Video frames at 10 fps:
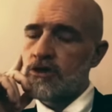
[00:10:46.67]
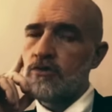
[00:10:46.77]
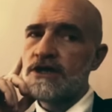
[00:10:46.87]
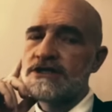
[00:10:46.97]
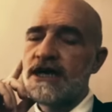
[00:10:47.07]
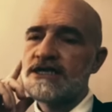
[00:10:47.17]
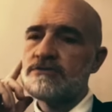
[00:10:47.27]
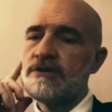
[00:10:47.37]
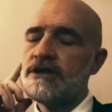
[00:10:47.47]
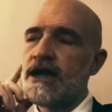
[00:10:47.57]
The West
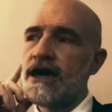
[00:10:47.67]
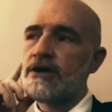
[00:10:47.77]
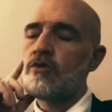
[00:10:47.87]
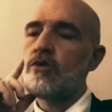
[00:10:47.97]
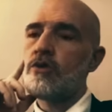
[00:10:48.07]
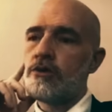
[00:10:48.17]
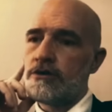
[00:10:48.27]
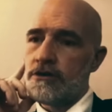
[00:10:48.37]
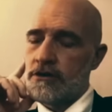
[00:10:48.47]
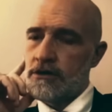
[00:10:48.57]
has been at
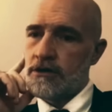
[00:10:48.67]
war